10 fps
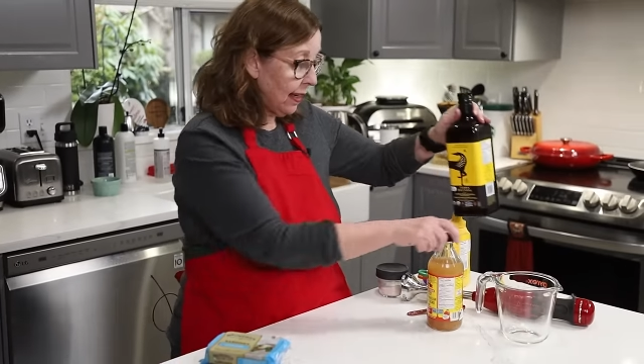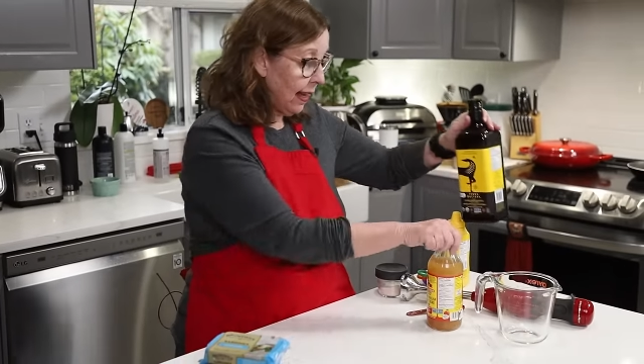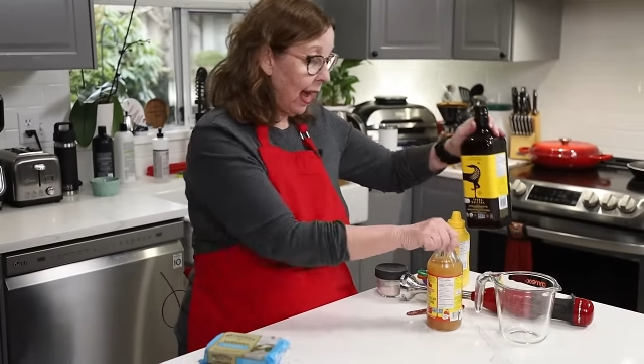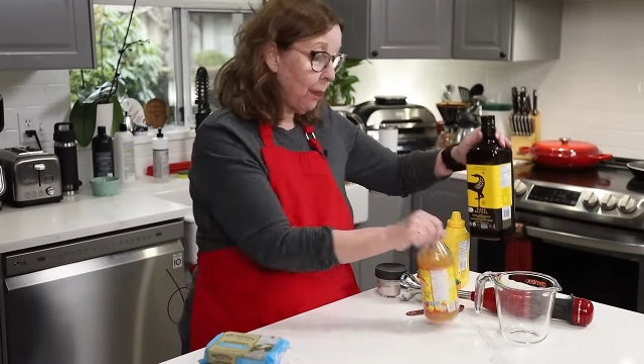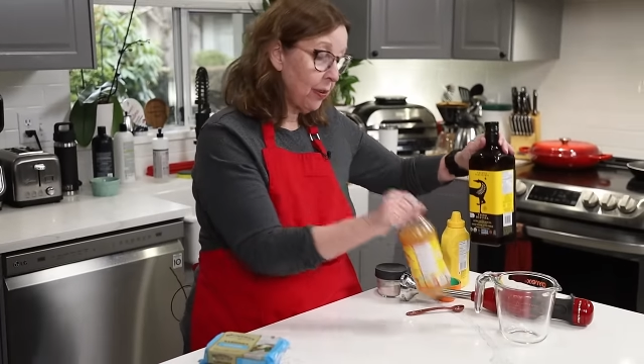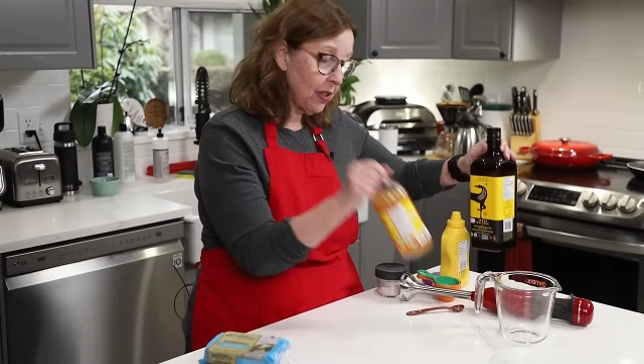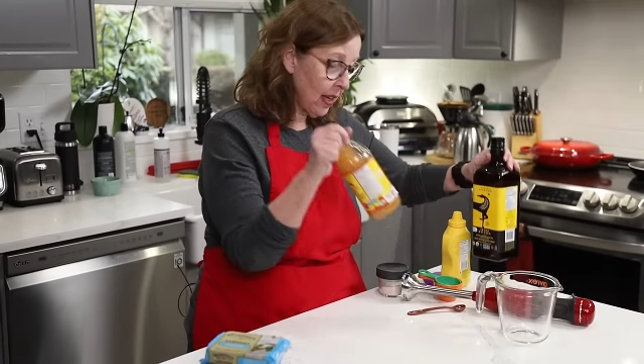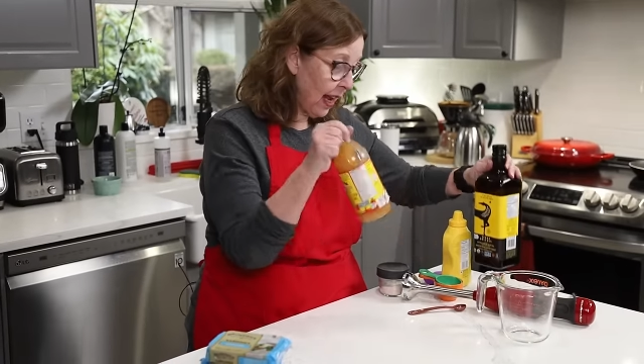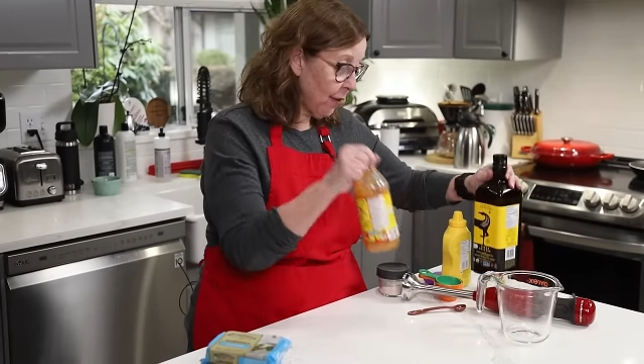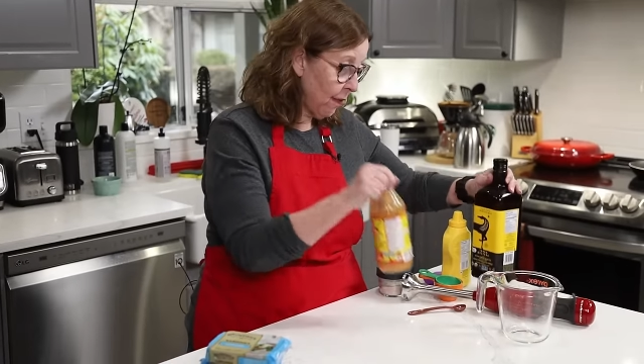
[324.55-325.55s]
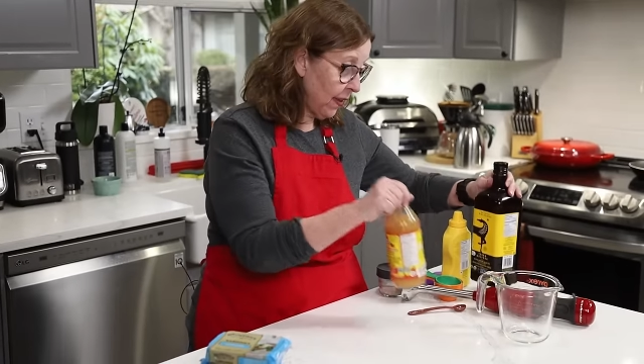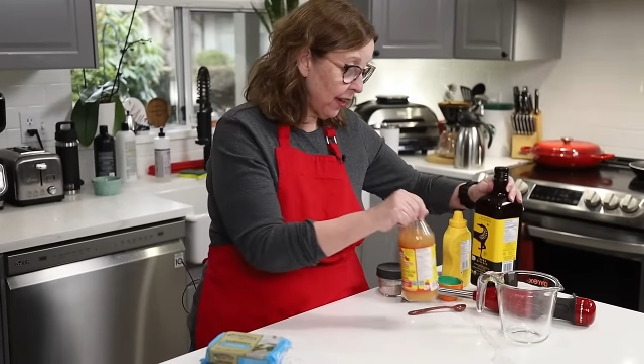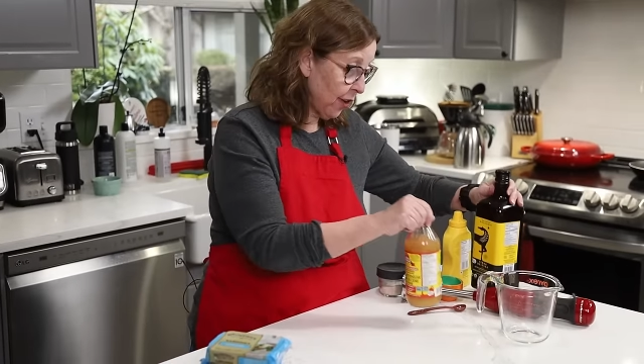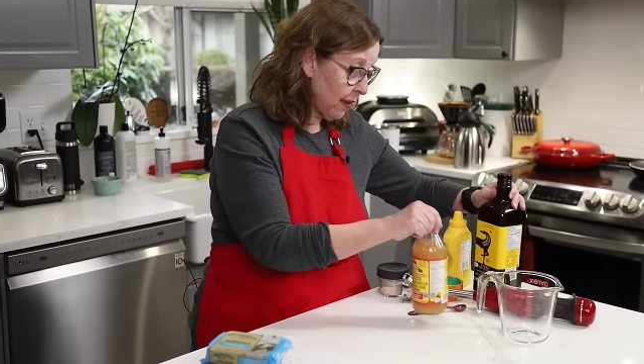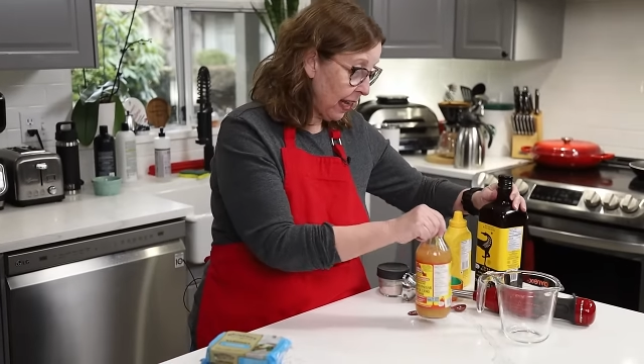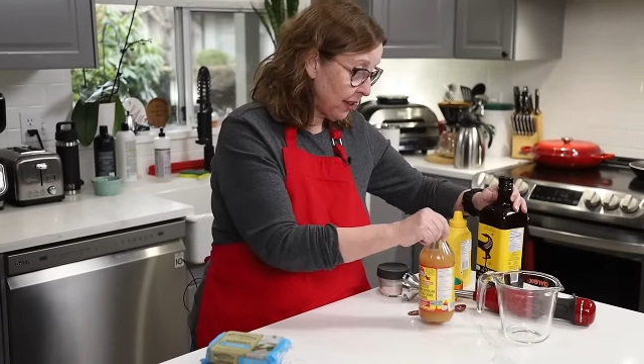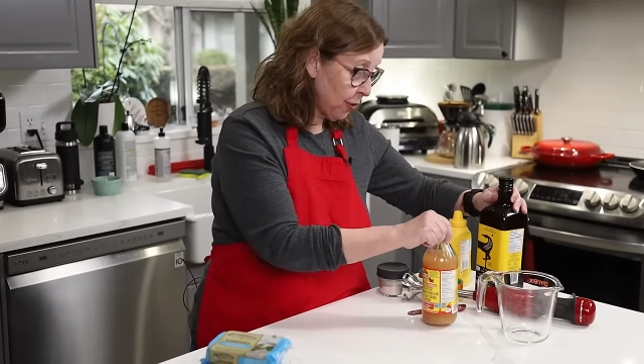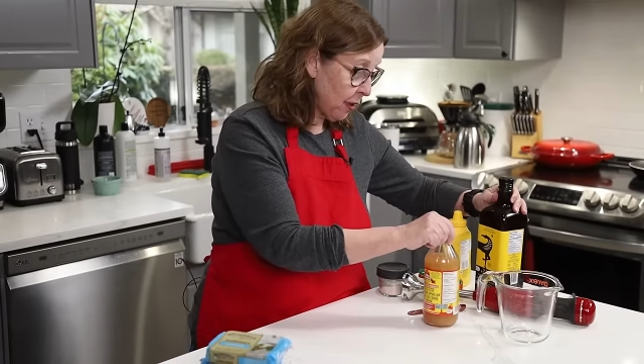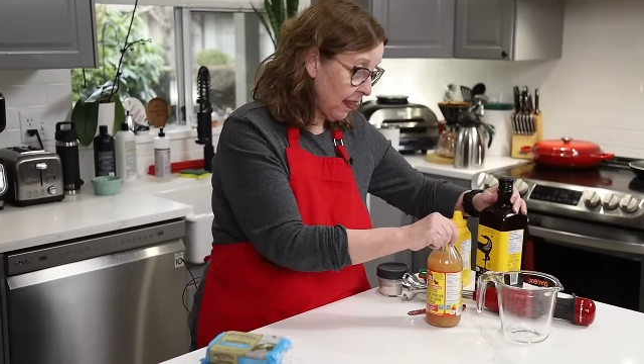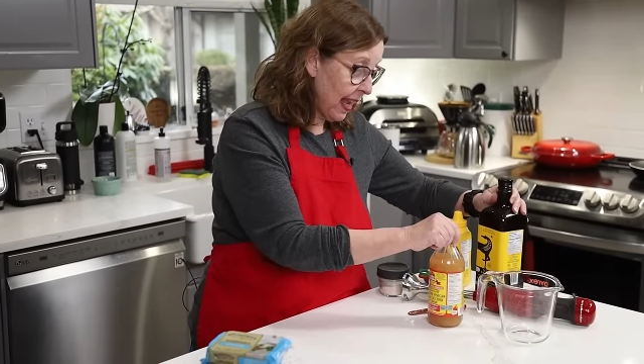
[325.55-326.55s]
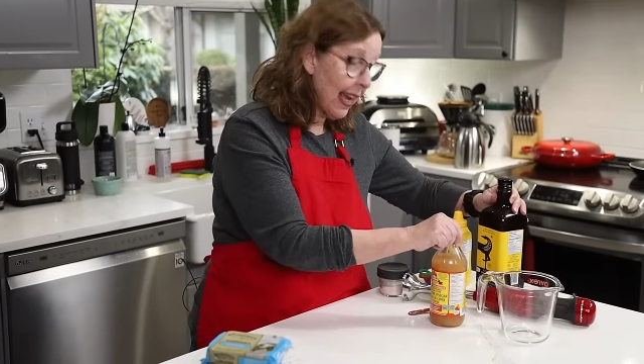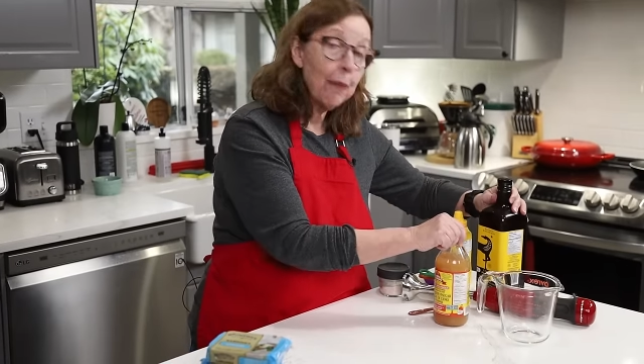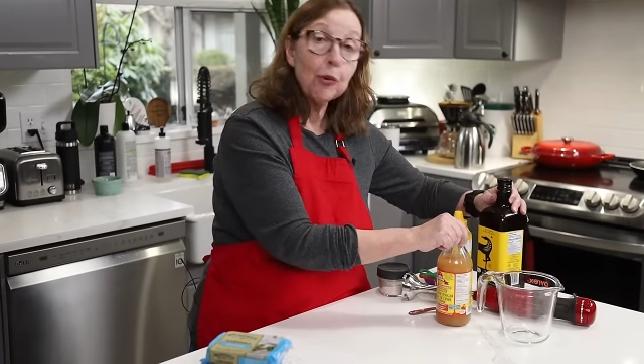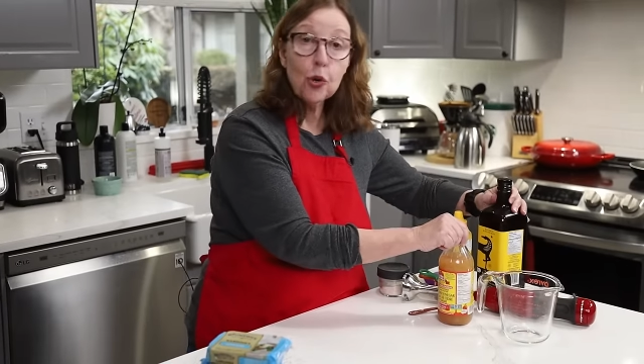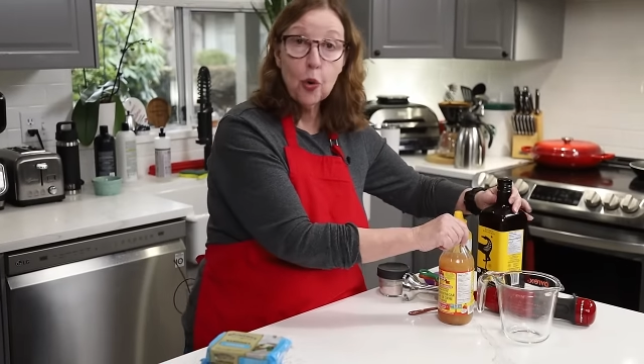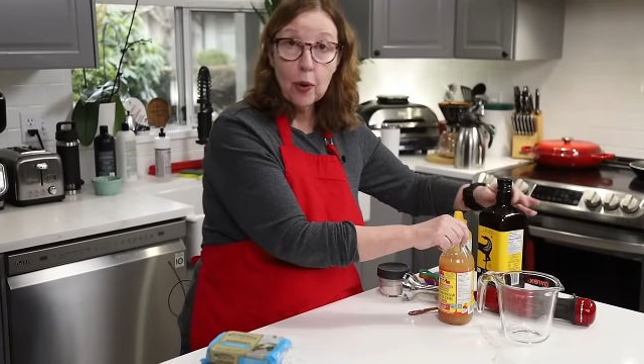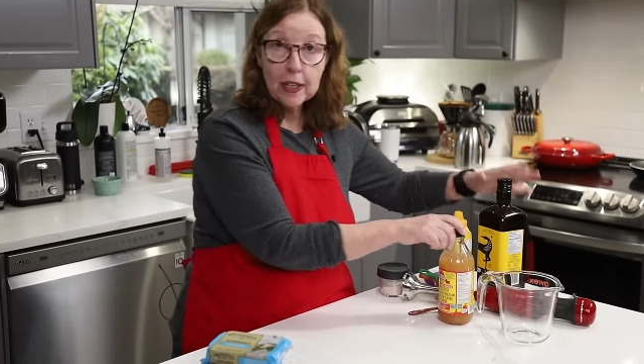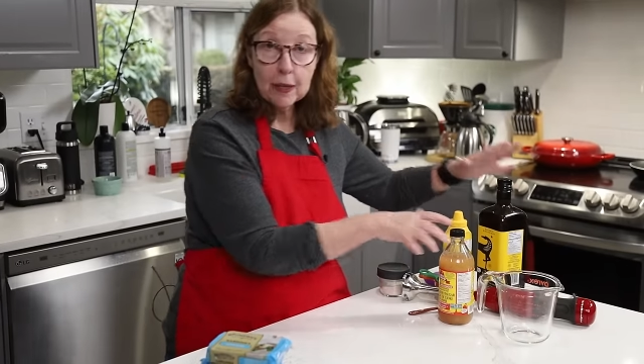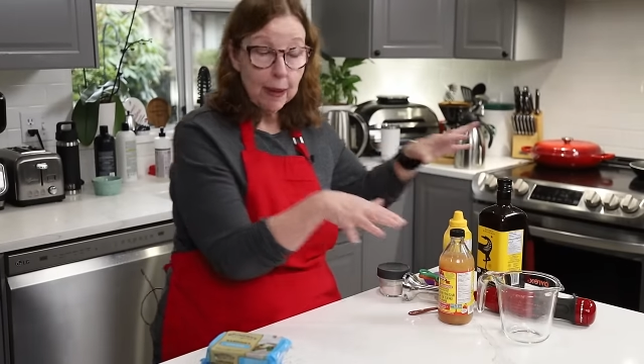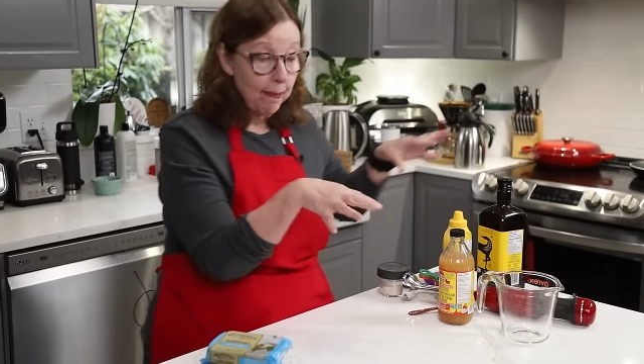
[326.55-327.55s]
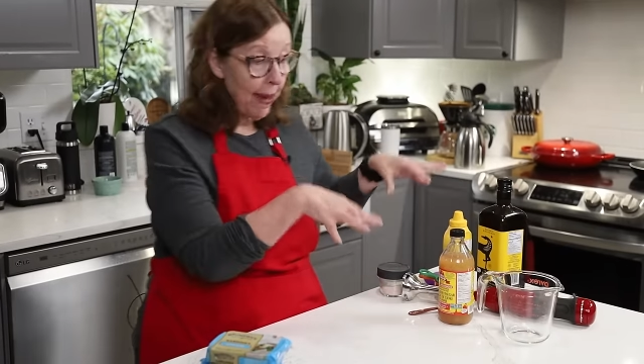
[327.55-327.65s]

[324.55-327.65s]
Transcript: uh, apple cider vinegar, that sort of thing. I'm going to be